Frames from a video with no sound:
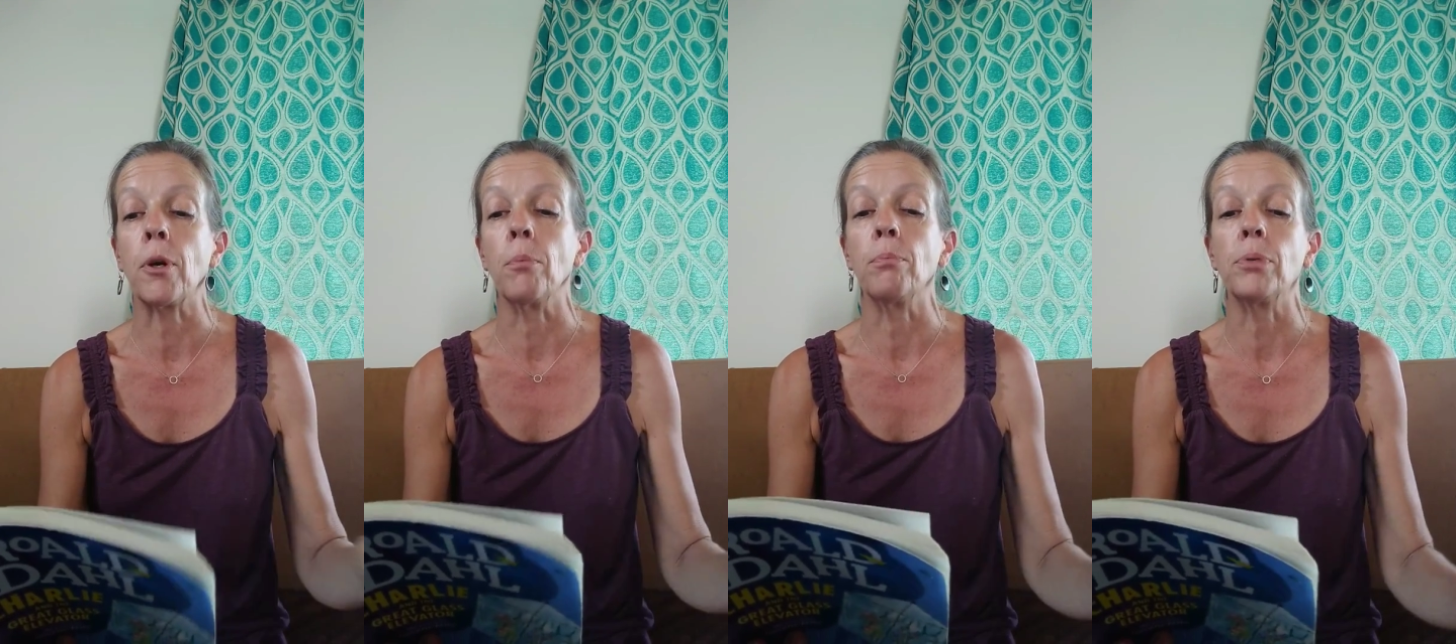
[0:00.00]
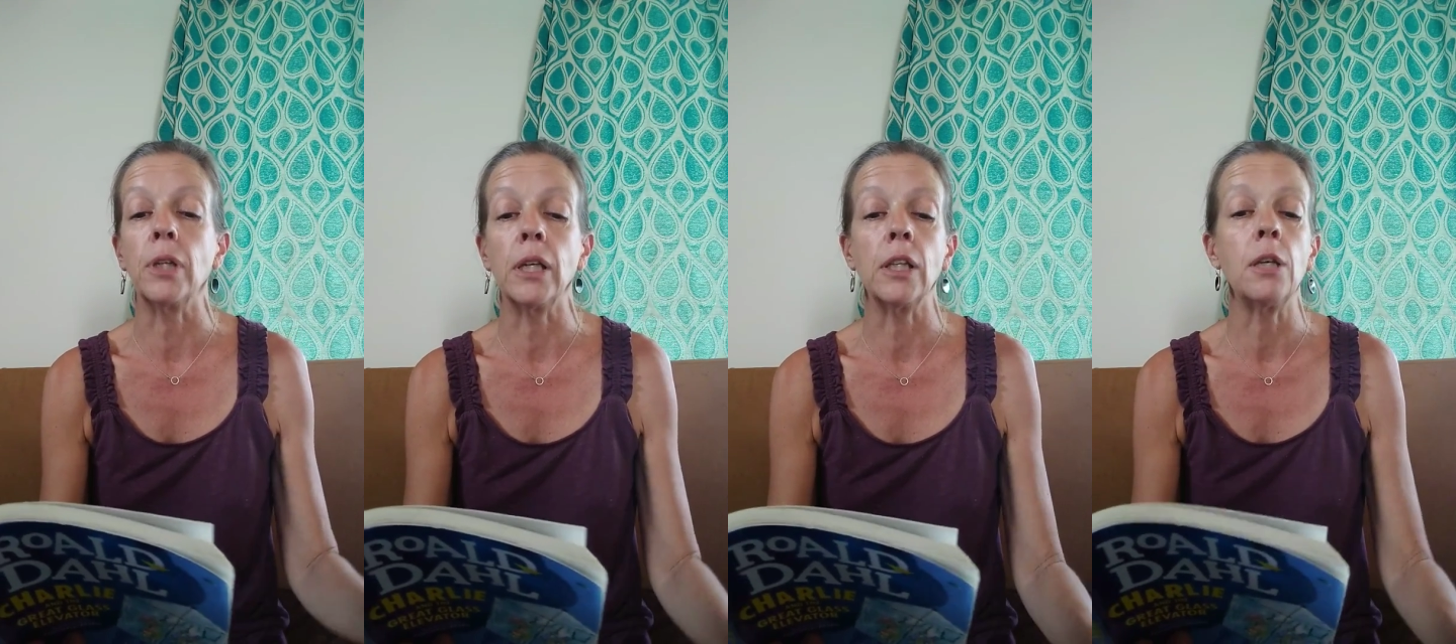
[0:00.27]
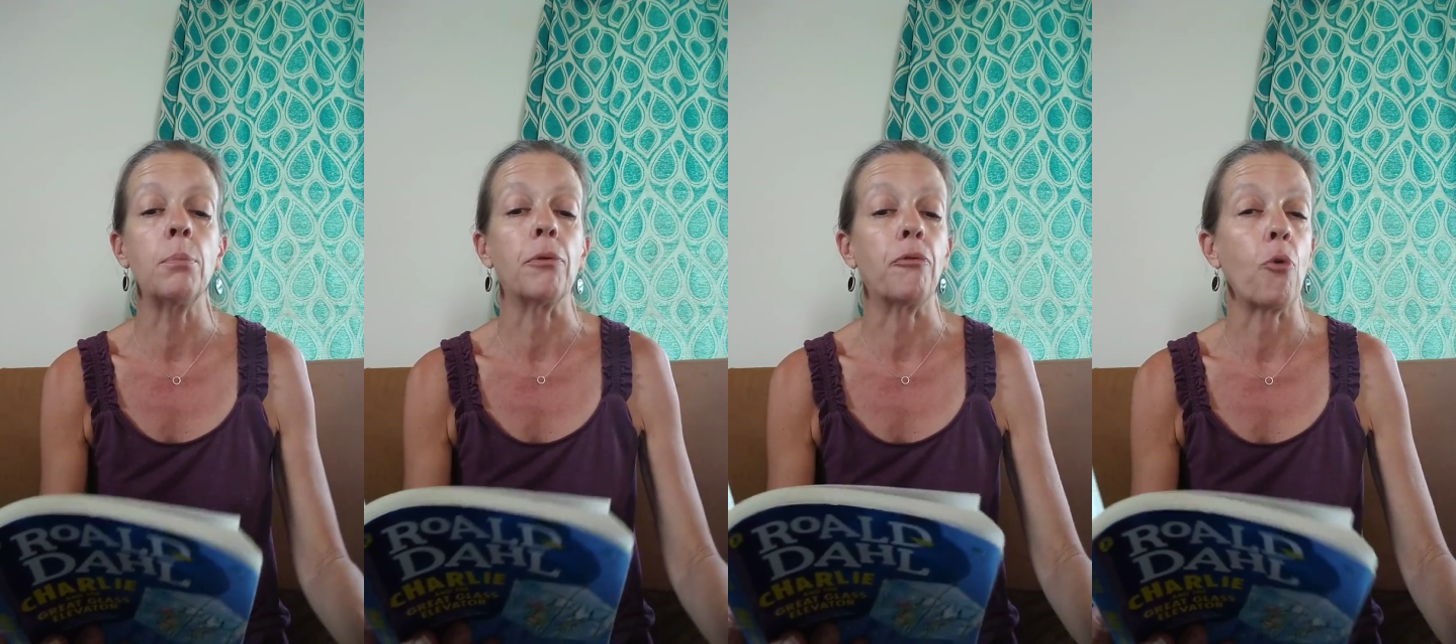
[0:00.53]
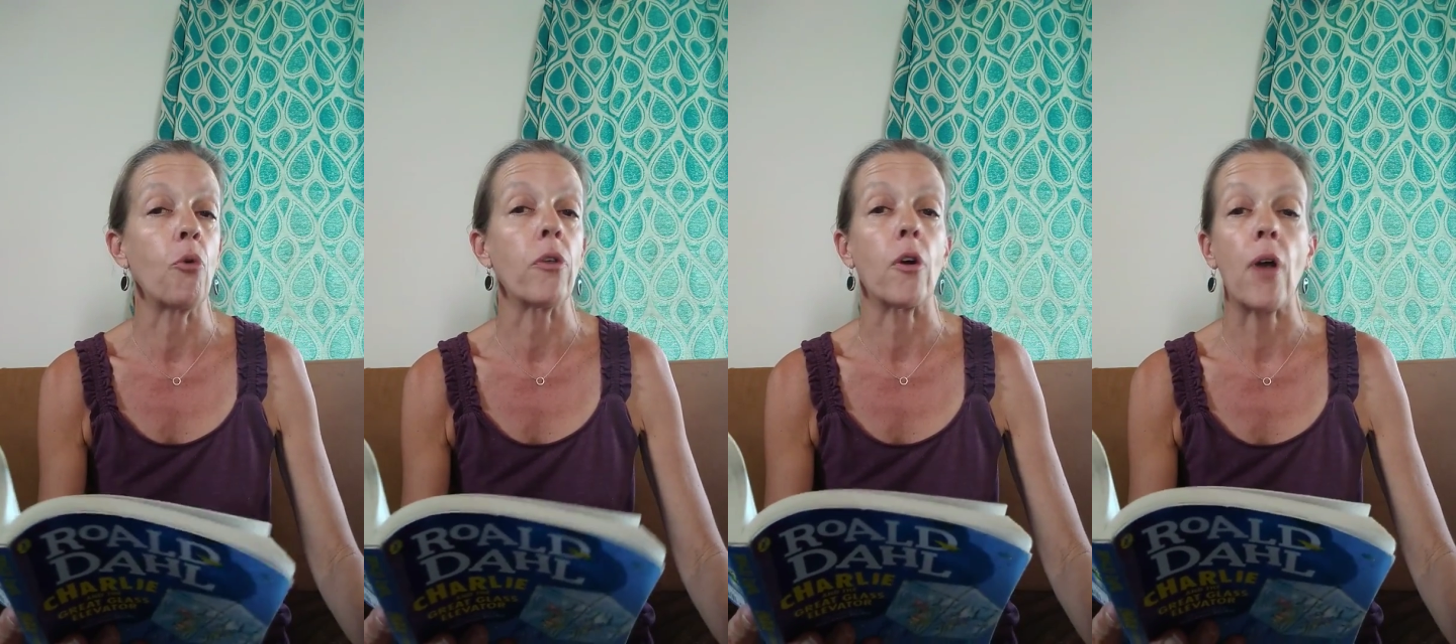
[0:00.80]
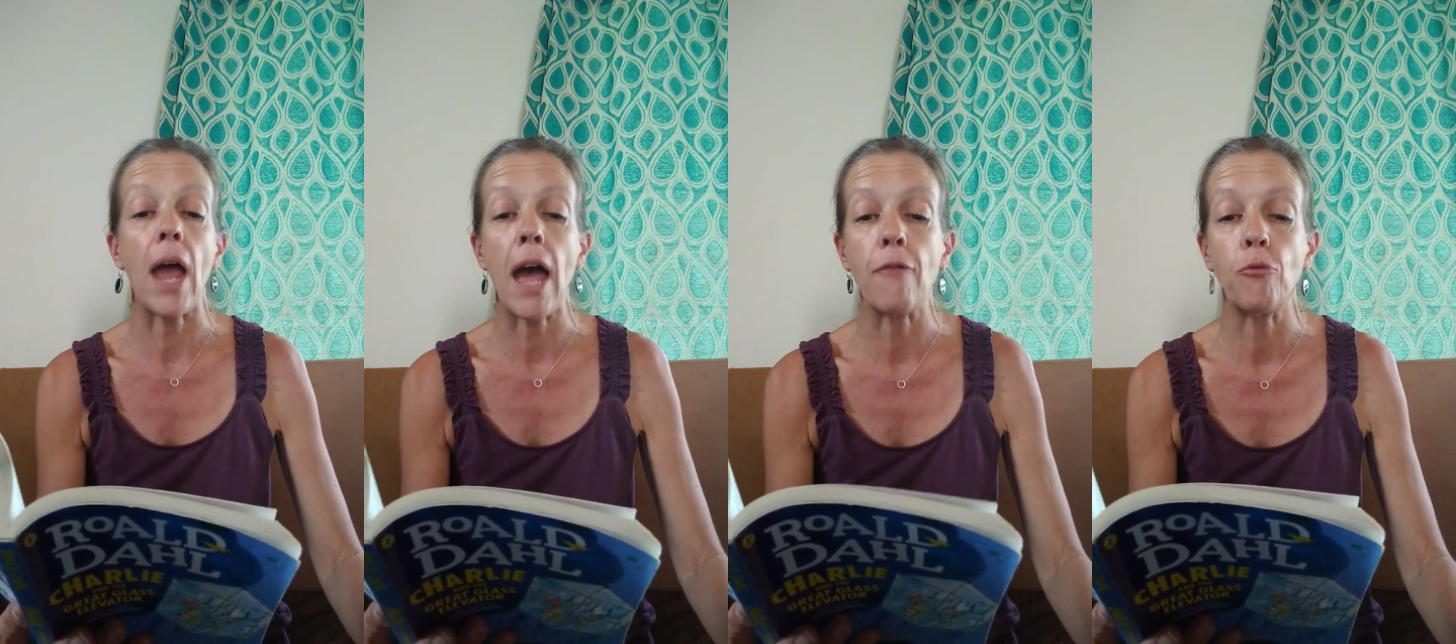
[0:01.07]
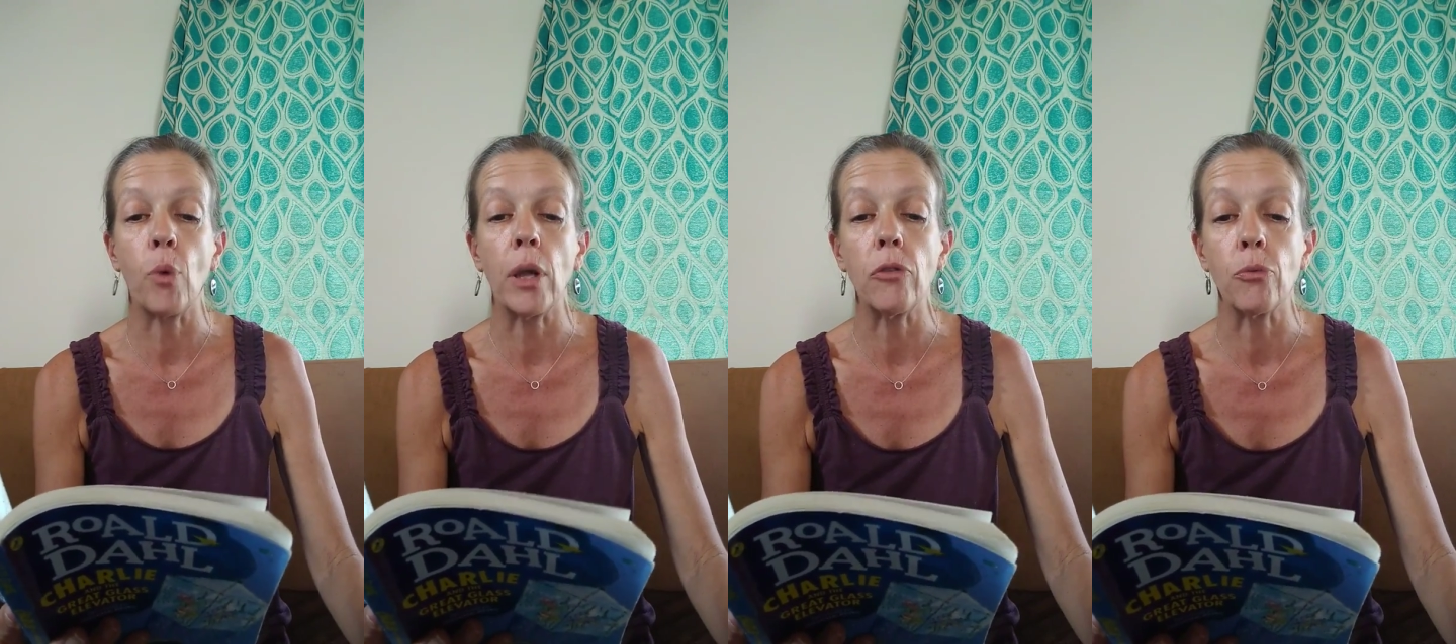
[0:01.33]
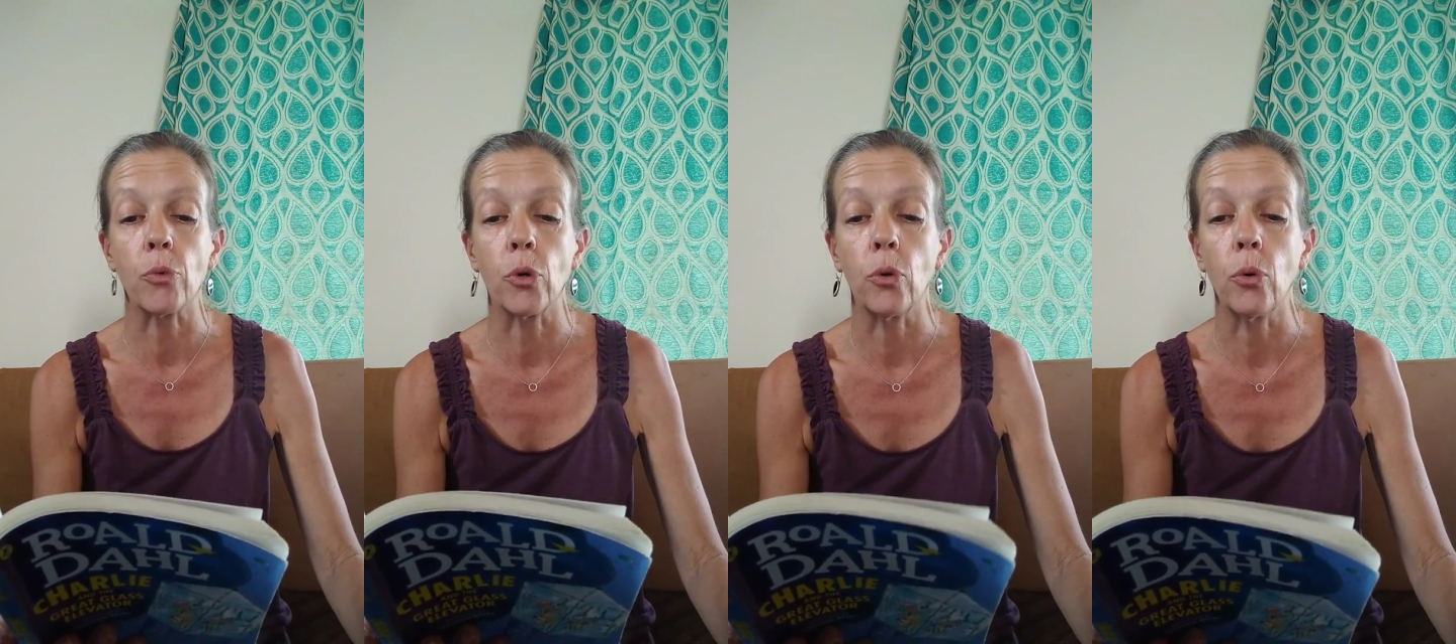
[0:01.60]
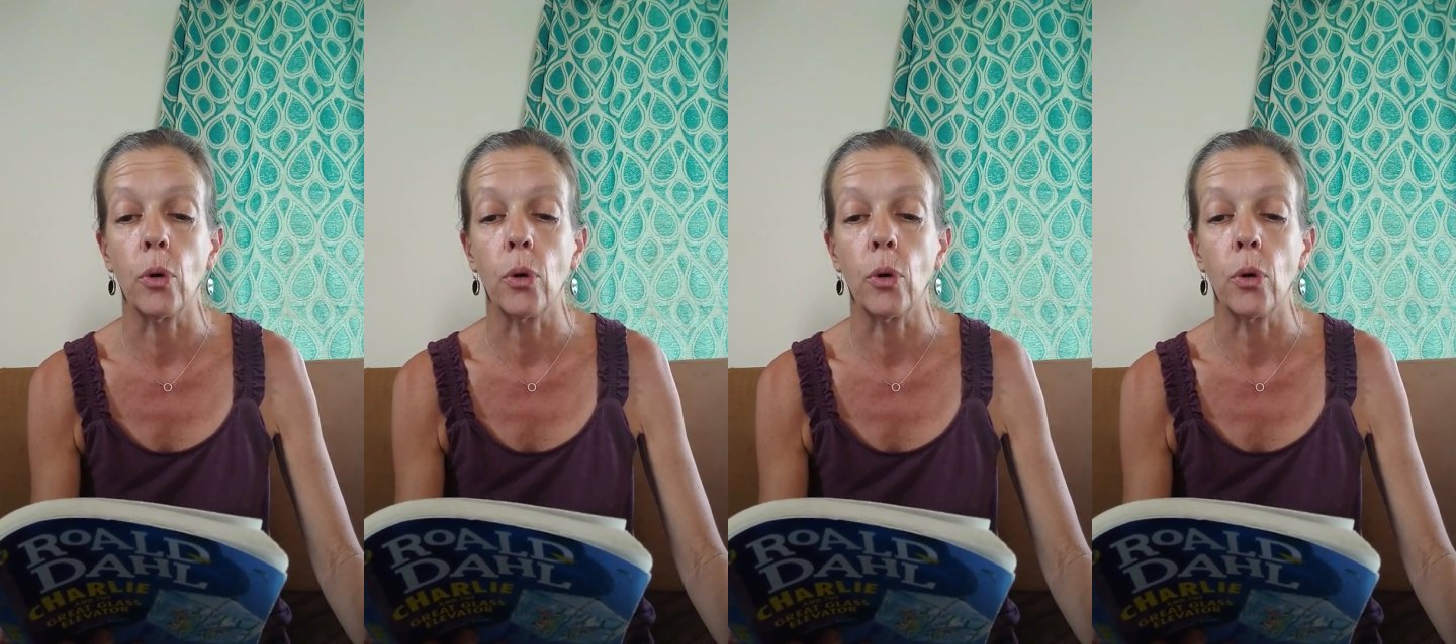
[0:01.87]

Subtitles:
Lots of them, said Charlie.